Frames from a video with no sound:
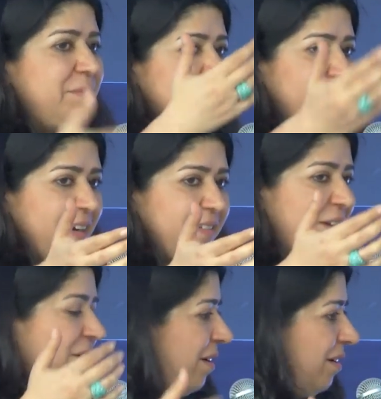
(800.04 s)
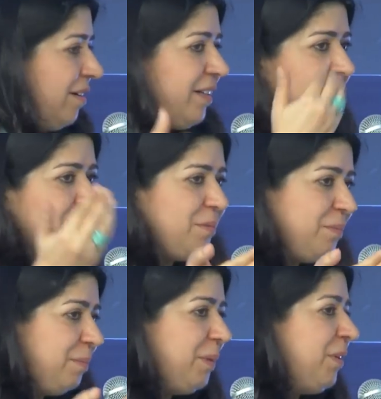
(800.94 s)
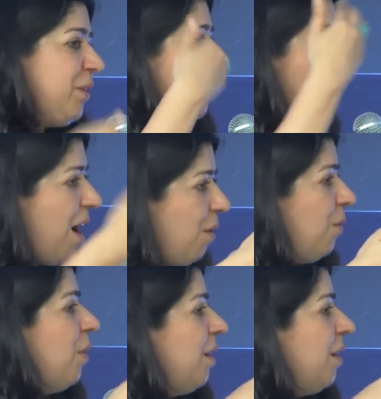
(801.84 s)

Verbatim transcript: let the uh, you know people know how